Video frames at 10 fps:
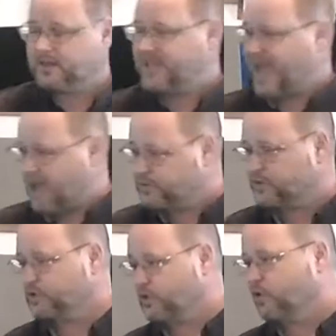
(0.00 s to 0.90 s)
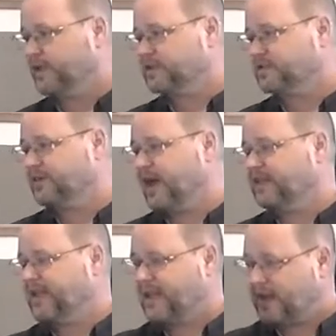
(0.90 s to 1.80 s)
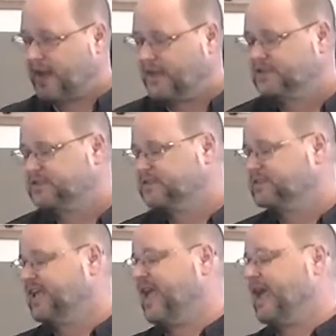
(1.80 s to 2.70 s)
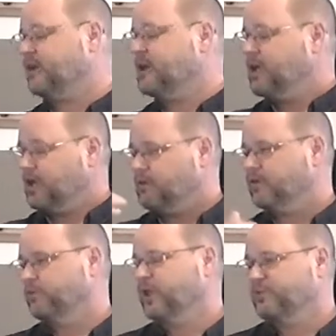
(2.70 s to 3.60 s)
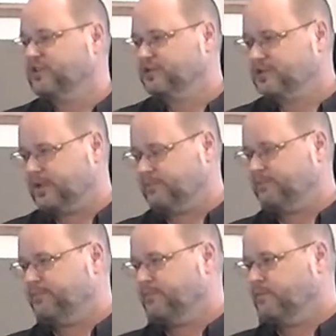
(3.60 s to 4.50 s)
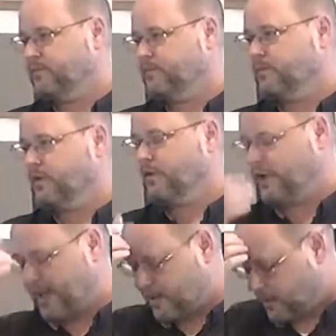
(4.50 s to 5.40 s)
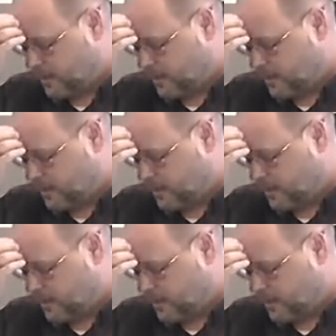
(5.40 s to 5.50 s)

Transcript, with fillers: the absolute holiness of God that cannot stand even a blemish of sin. Okay?